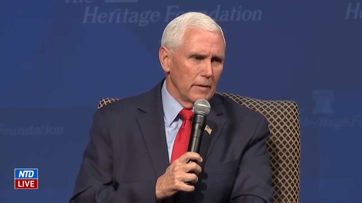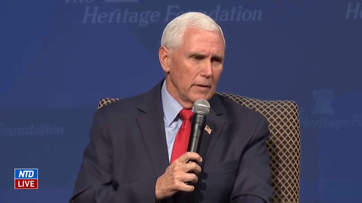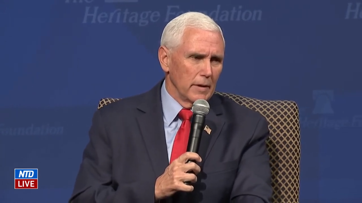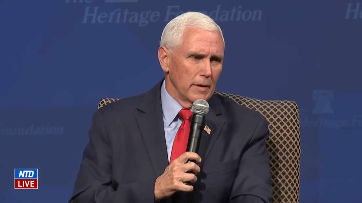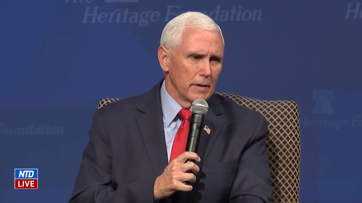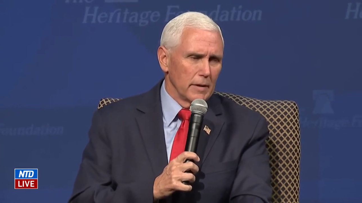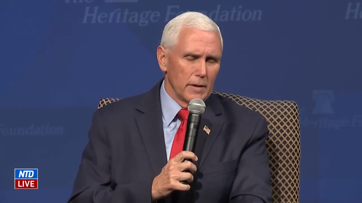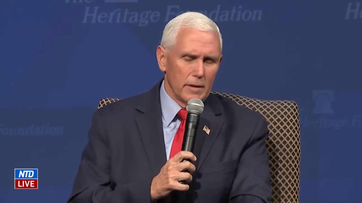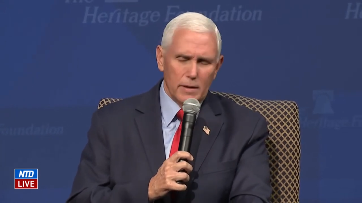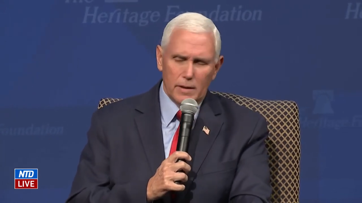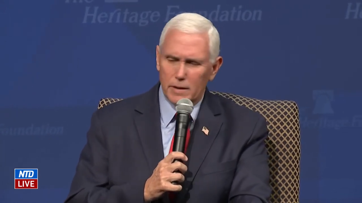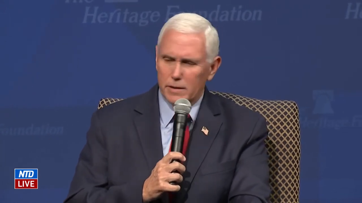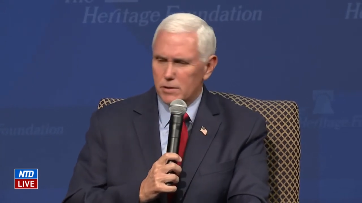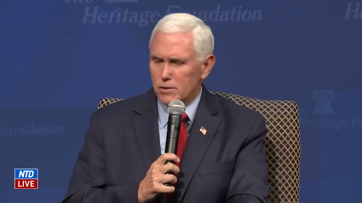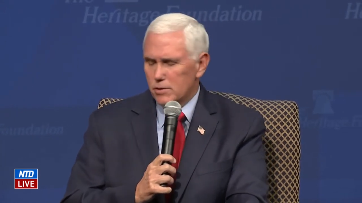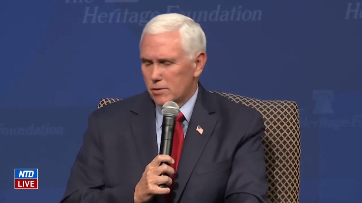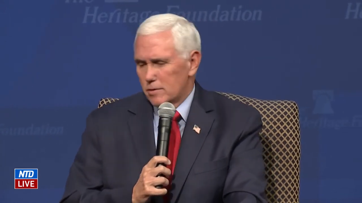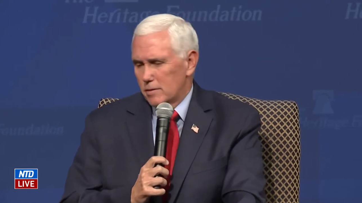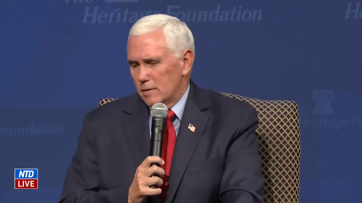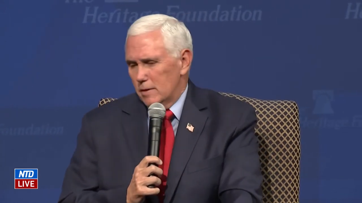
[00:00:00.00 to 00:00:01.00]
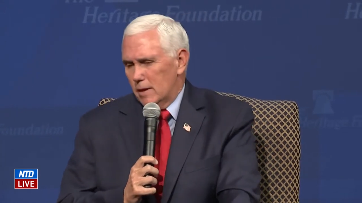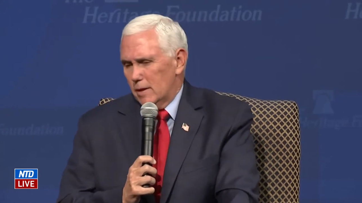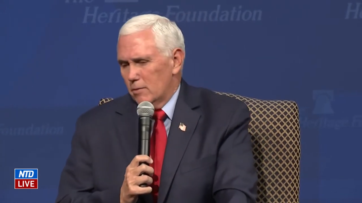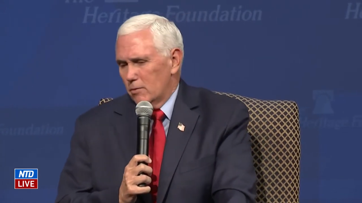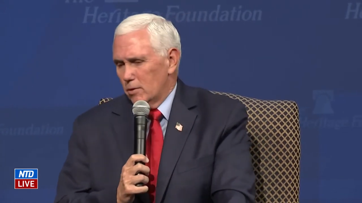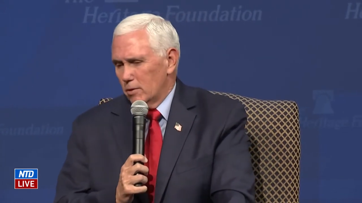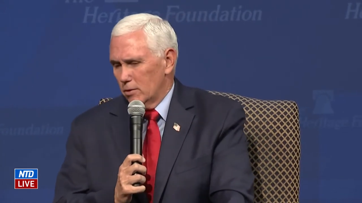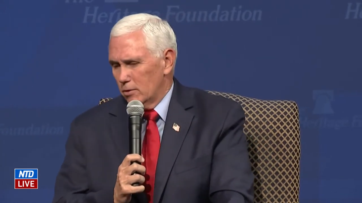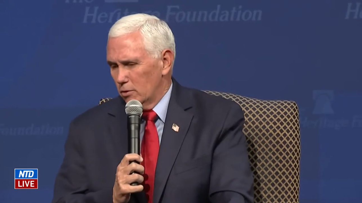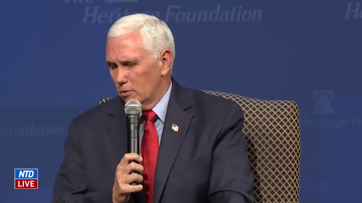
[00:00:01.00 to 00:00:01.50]
And I just, I
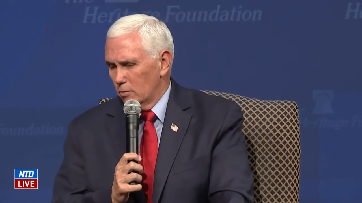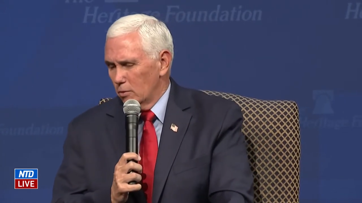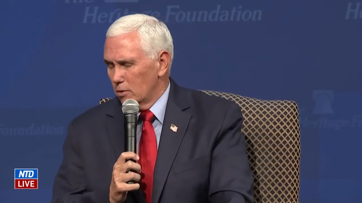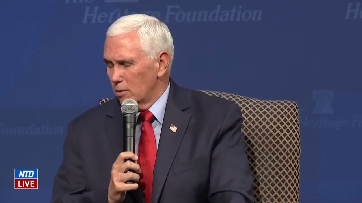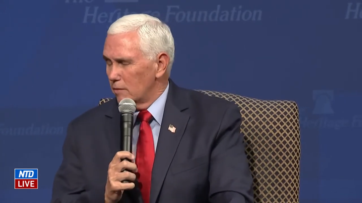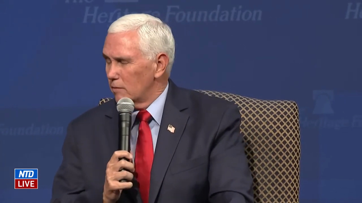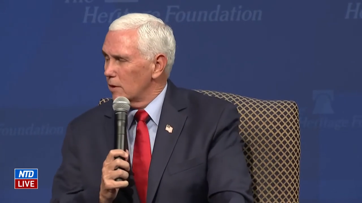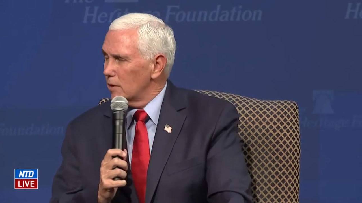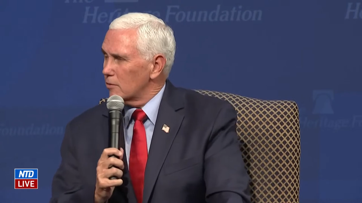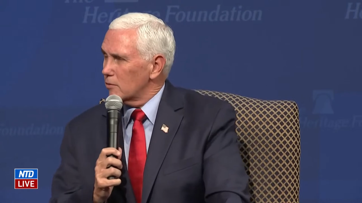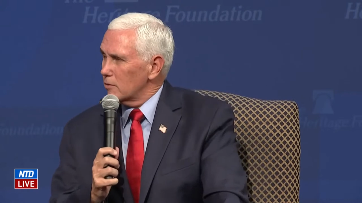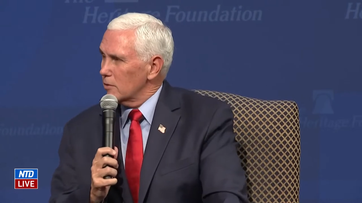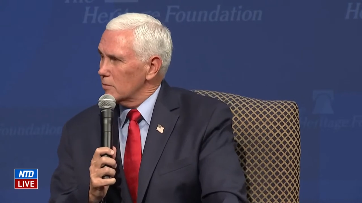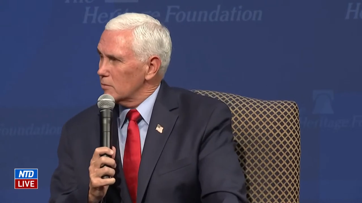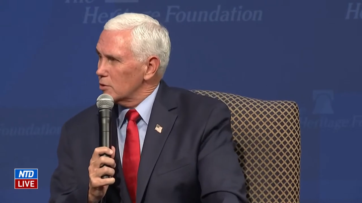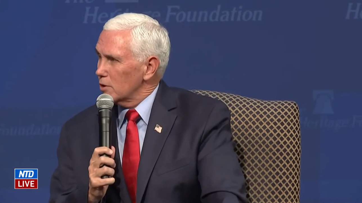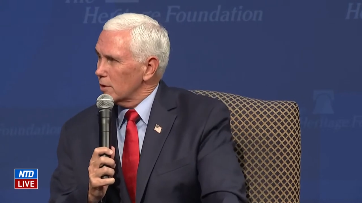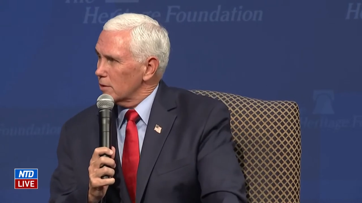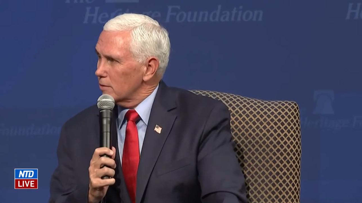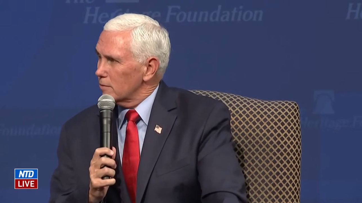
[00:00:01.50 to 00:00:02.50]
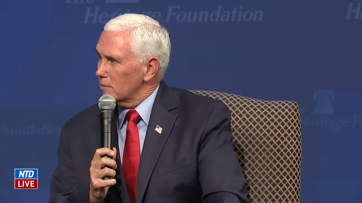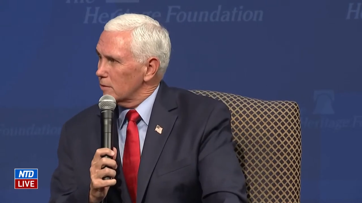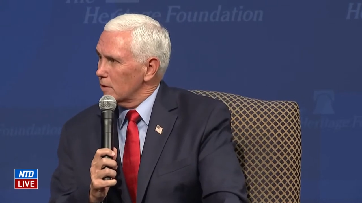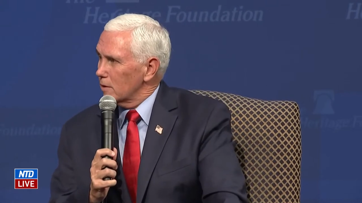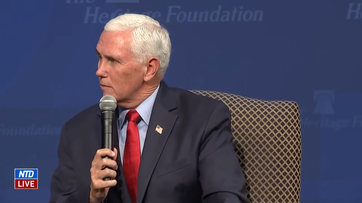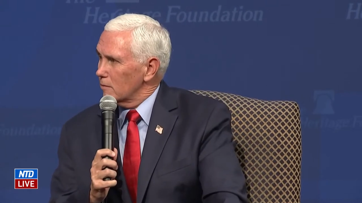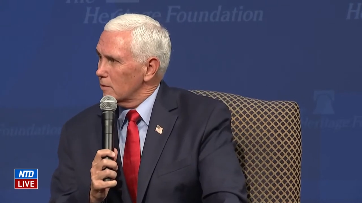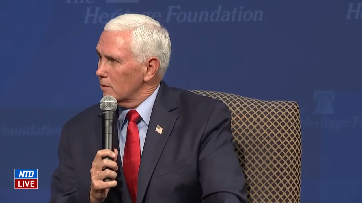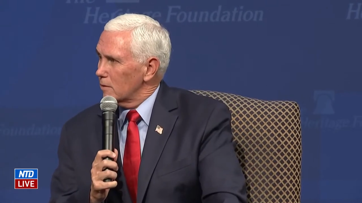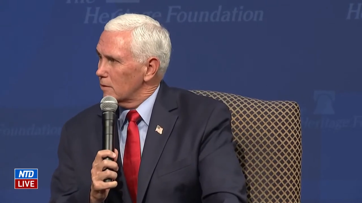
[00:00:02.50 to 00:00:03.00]
really do believe that's the objective,
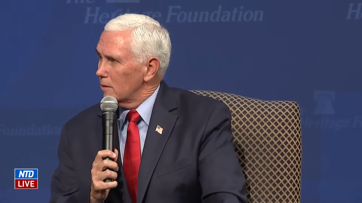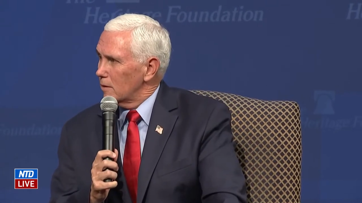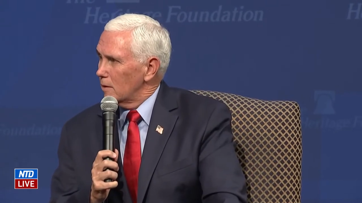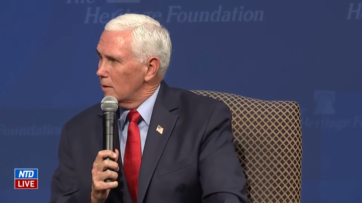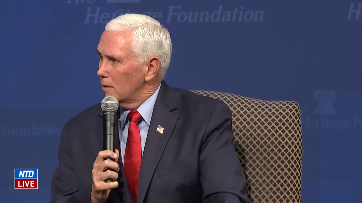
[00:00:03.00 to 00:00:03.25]
Kevin.